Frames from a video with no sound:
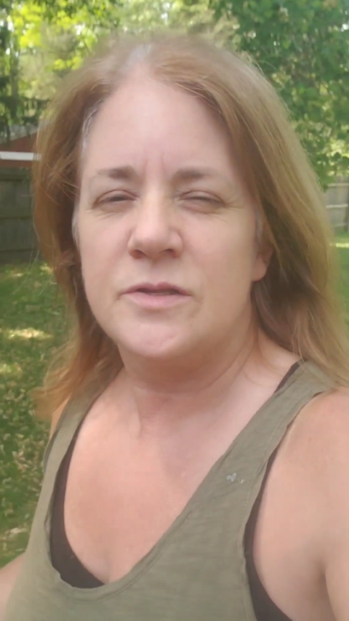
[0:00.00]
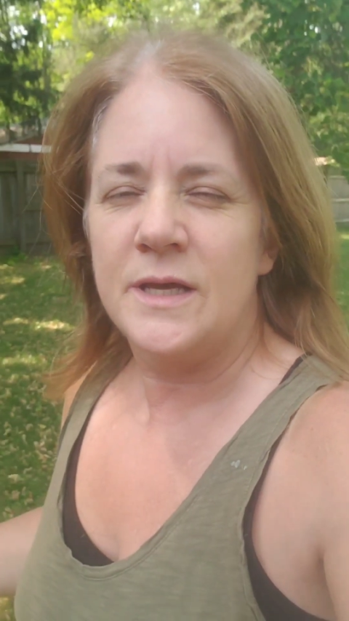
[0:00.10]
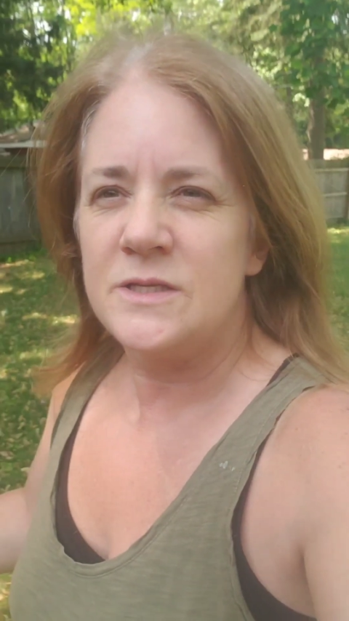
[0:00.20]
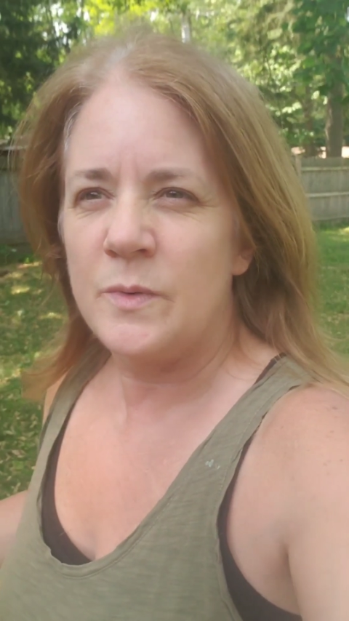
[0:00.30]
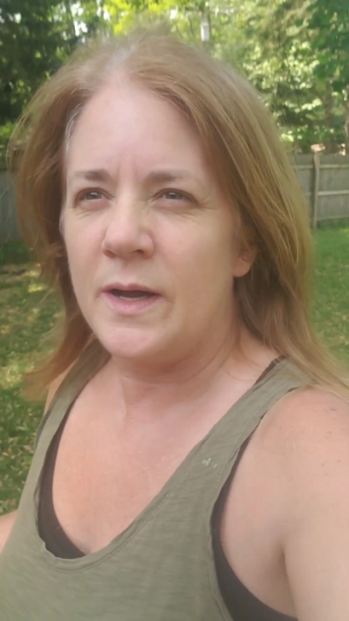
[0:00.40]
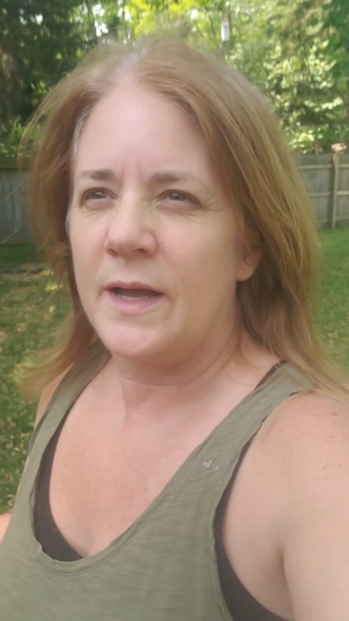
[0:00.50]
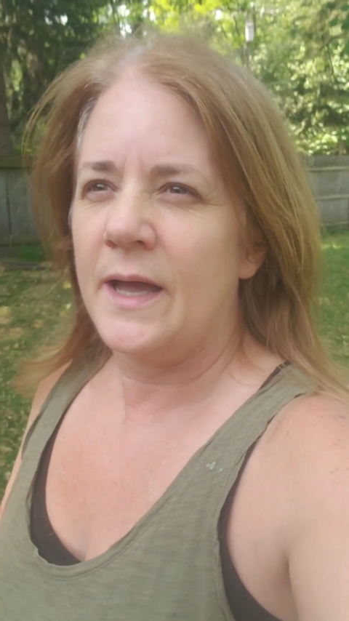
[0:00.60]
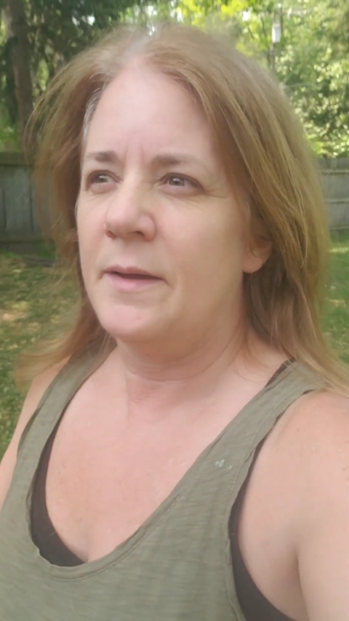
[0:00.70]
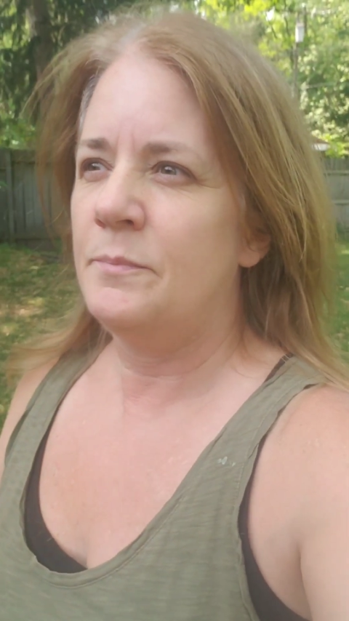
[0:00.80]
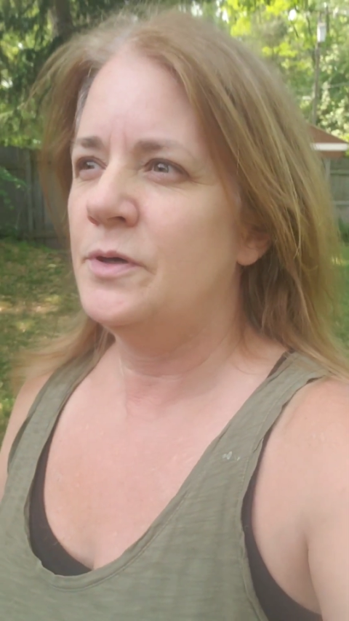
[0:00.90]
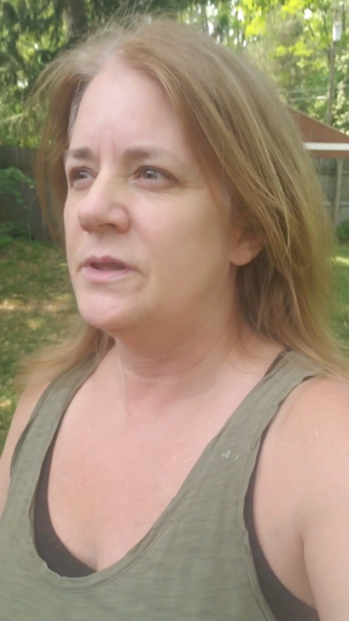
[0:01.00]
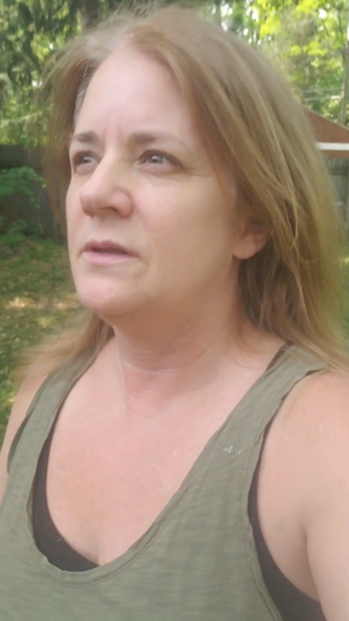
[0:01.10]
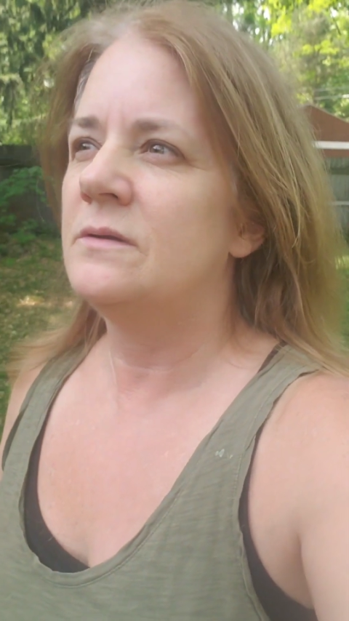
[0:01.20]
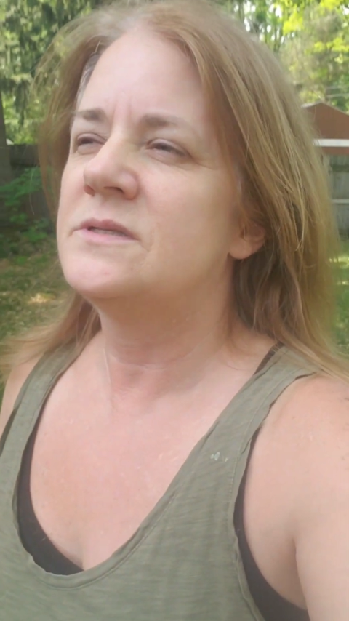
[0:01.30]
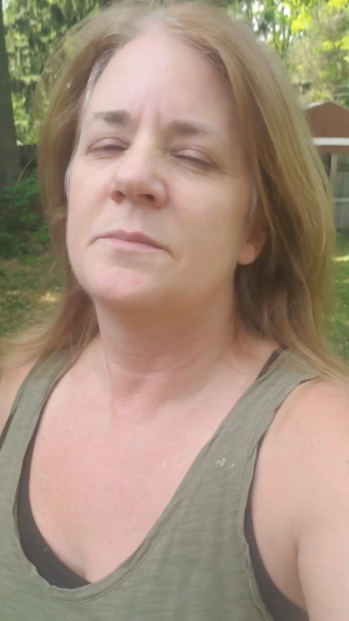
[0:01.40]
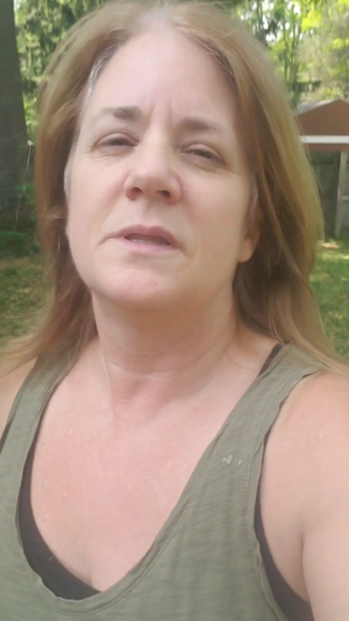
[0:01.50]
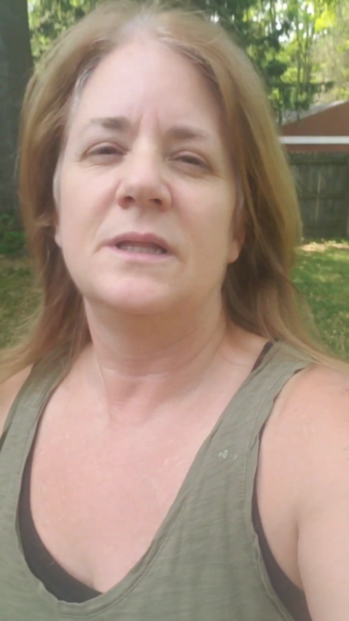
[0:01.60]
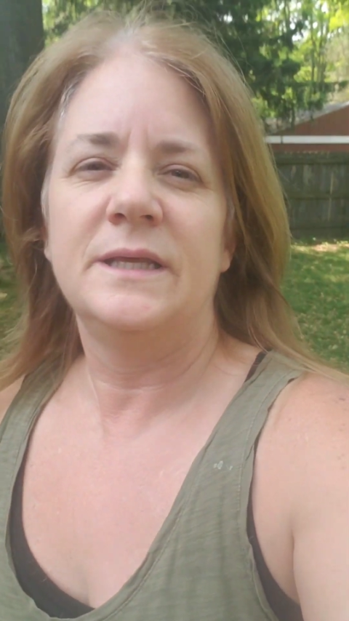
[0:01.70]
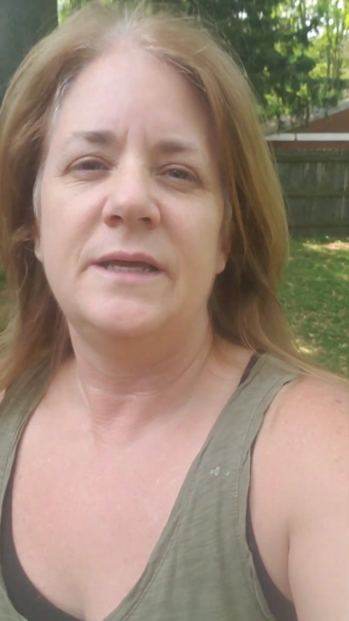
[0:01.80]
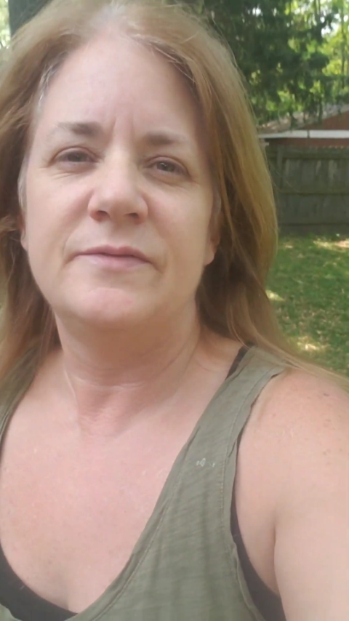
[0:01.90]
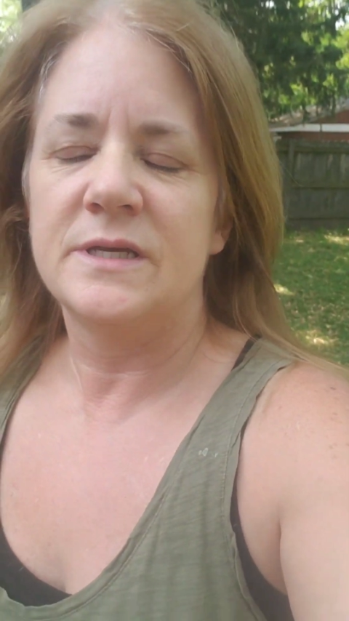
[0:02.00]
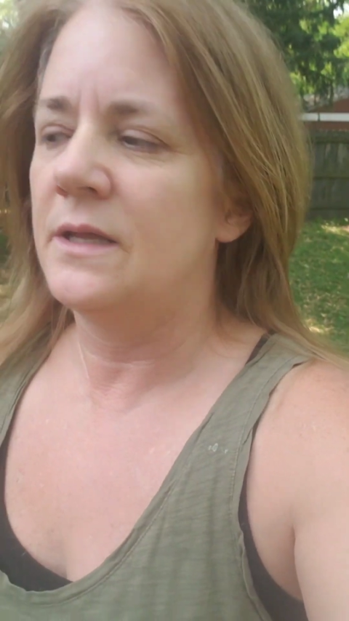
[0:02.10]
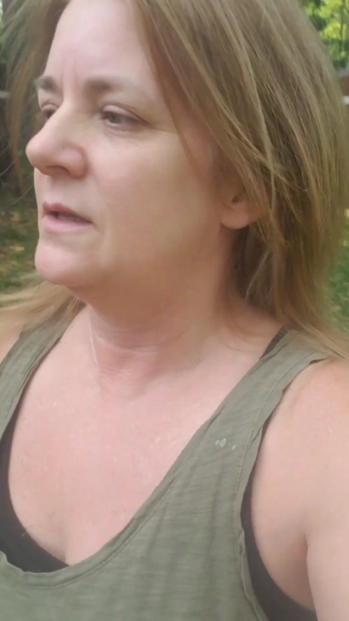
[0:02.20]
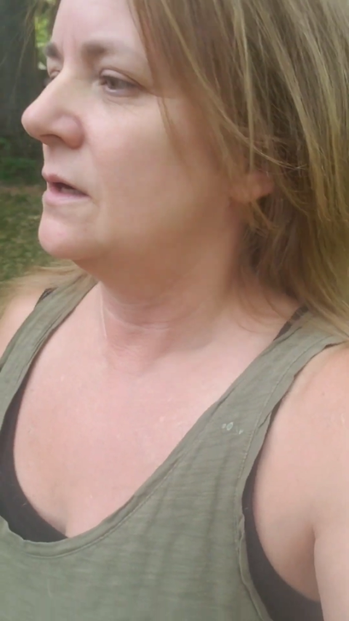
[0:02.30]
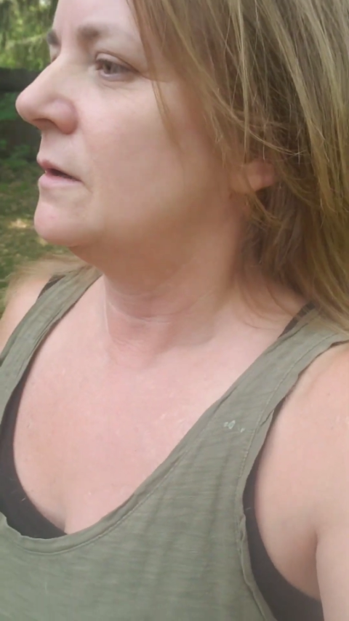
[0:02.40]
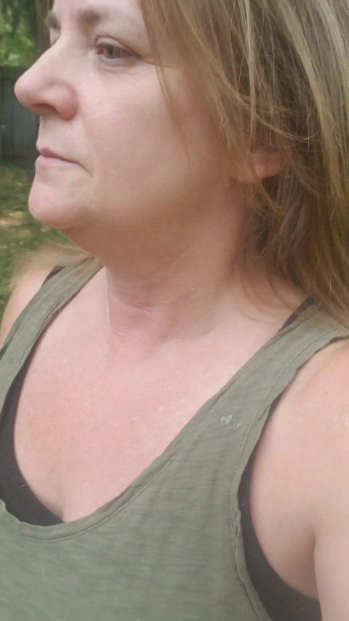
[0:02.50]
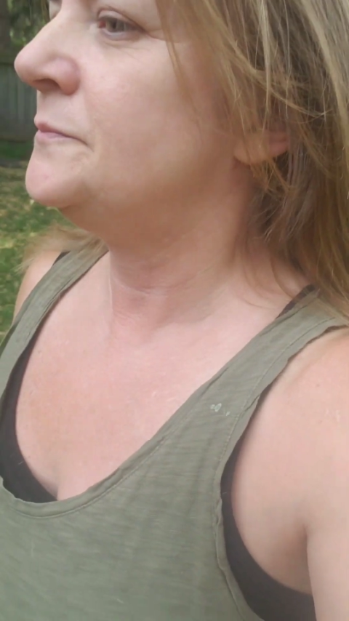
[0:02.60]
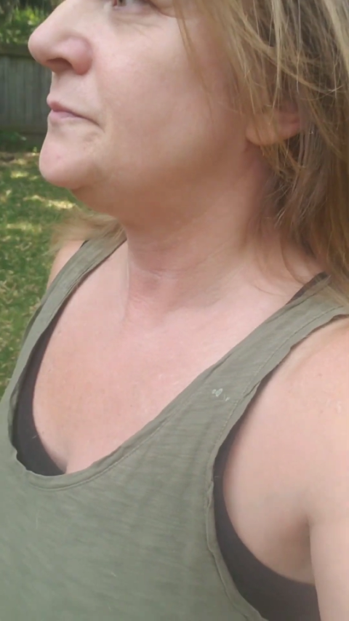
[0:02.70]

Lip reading: so that's why I put some of the leaves on there,